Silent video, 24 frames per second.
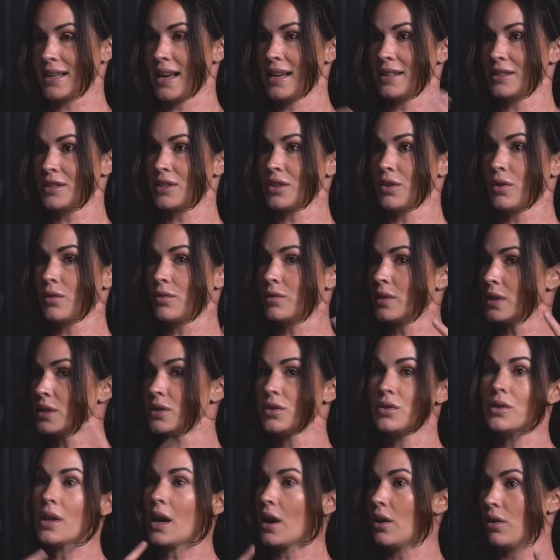And so if we
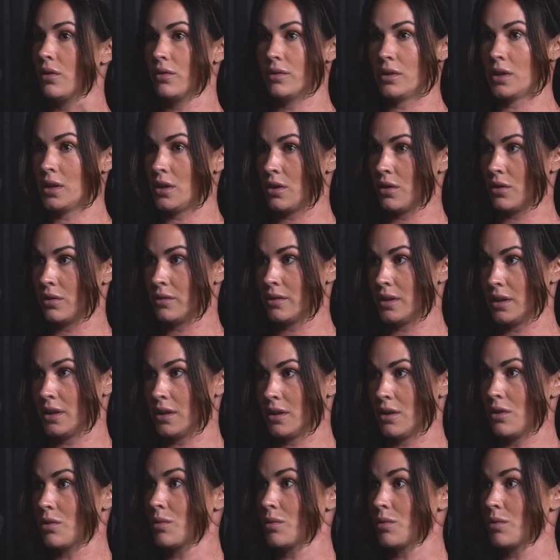do that over and over,